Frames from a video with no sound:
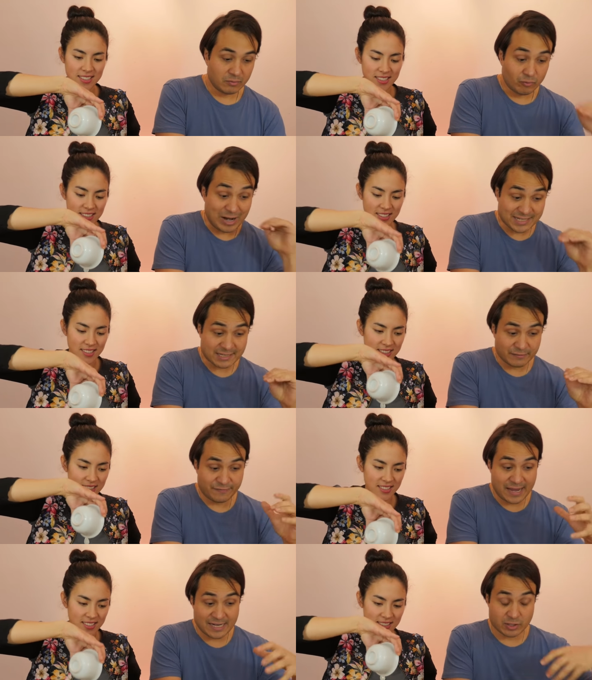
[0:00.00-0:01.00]
Speaker 1: resting
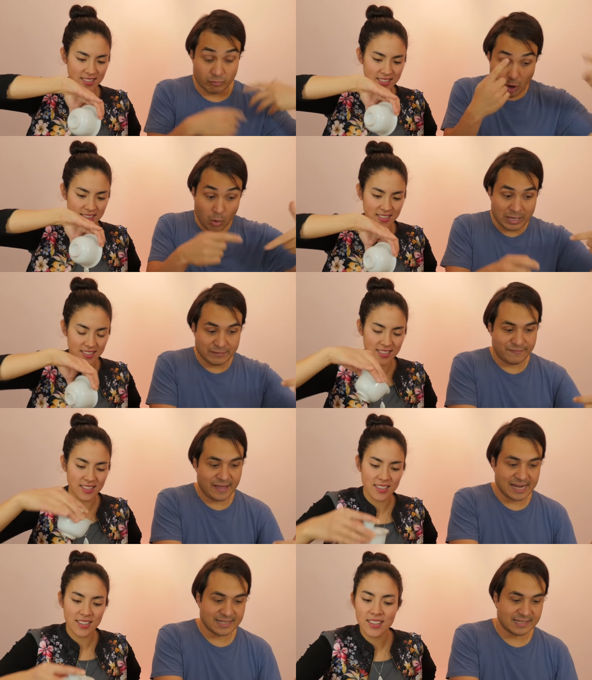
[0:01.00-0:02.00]
phase, the rolling
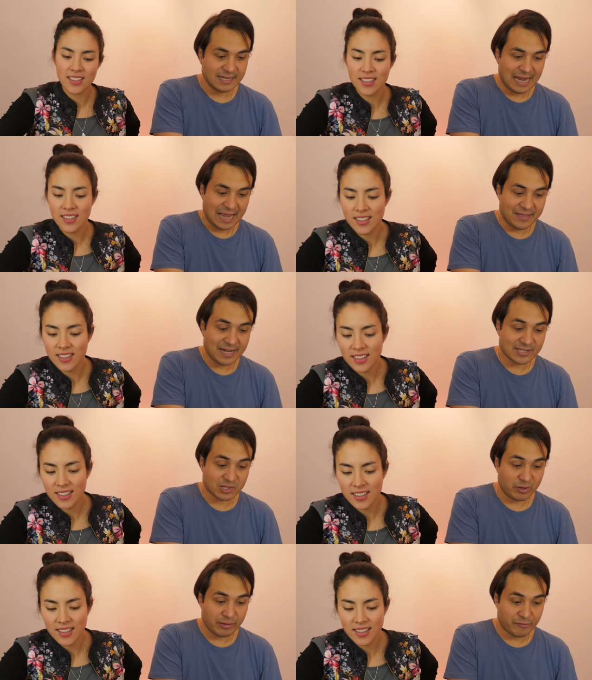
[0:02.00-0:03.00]
phase, and then
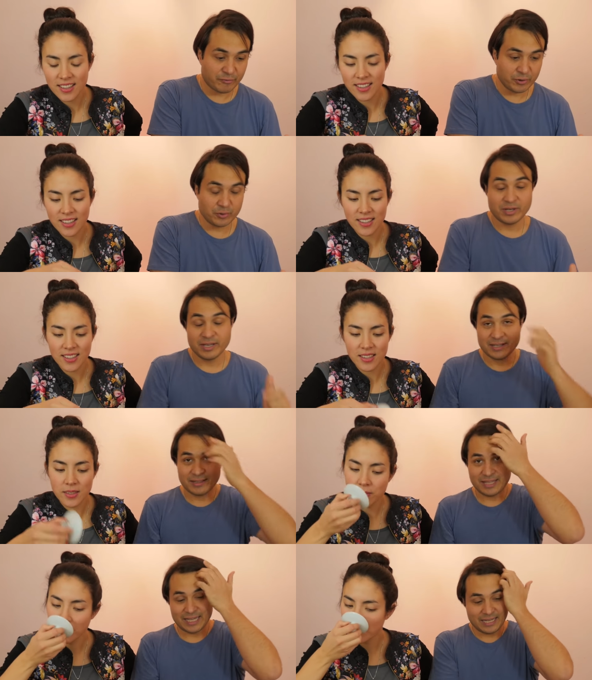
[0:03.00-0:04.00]
it's gone through
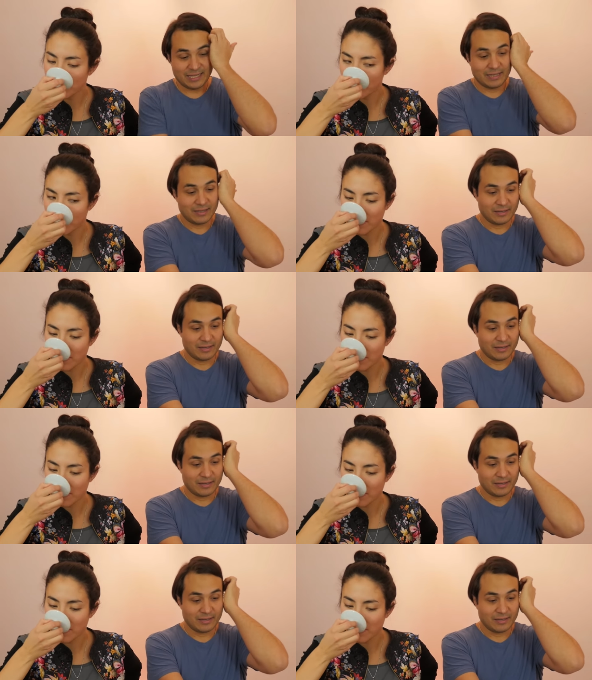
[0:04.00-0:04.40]
the